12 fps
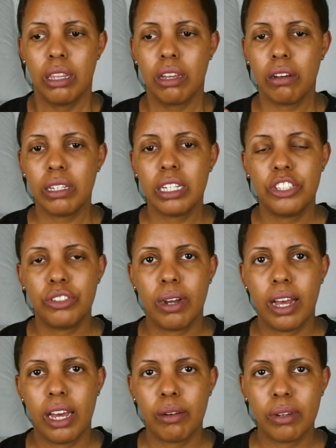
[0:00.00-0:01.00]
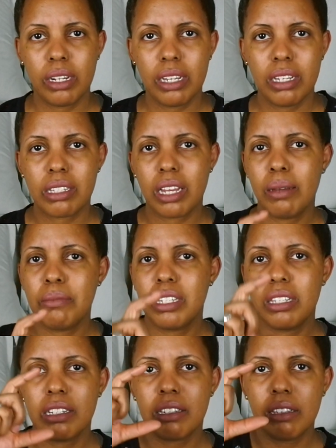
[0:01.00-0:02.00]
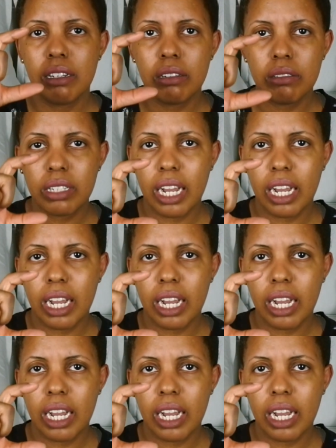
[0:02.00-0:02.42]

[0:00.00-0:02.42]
The only issue I had with it is comes in this little